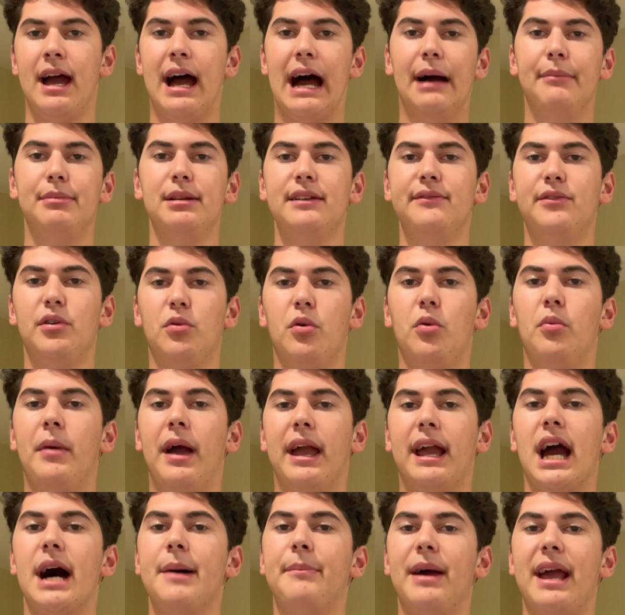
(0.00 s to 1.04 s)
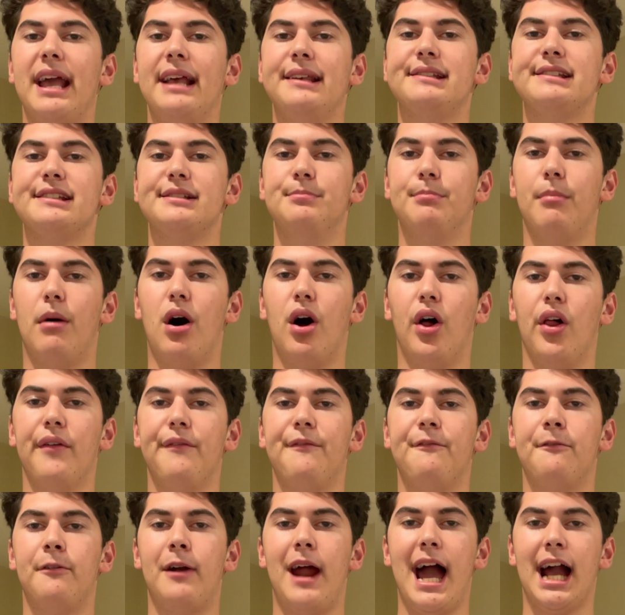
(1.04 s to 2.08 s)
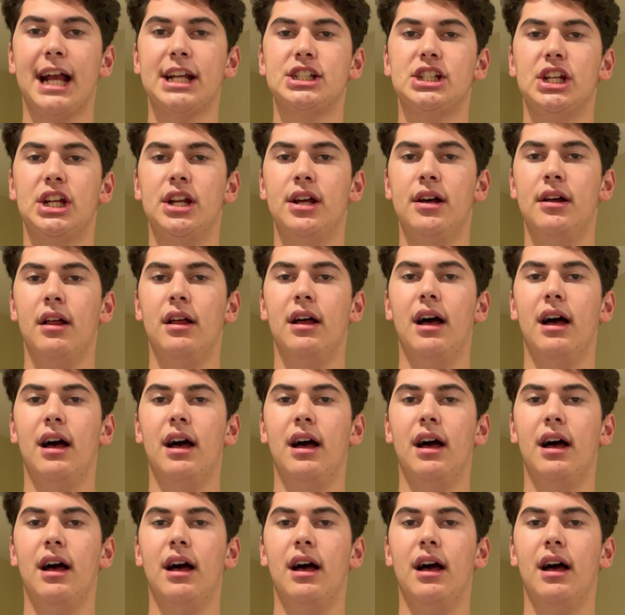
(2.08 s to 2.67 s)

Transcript: I believe it will make up a small fraction